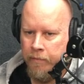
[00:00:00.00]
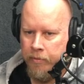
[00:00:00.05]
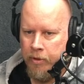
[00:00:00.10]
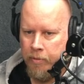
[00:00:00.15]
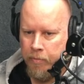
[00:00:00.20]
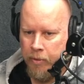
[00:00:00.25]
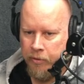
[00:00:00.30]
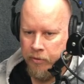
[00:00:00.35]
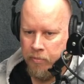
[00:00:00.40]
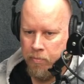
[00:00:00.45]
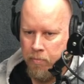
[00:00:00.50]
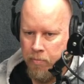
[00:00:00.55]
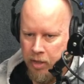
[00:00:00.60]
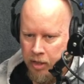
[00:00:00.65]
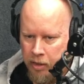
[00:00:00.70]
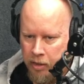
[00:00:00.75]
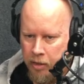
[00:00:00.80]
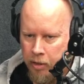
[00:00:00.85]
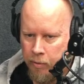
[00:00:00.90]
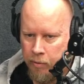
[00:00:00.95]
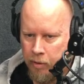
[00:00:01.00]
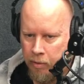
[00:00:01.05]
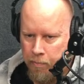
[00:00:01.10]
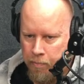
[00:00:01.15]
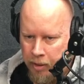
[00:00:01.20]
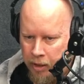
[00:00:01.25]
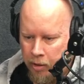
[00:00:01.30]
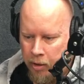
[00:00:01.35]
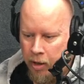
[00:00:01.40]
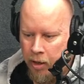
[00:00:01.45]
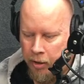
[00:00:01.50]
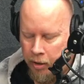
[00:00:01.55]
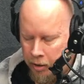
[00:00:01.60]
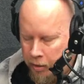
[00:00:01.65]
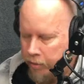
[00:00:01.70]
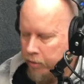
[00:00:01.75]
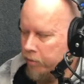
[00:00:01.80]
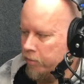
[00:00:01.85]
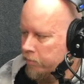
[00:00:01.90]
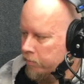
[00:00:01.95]
the most mediocre beer on
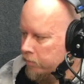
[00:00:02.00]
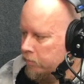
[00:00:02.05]
earth.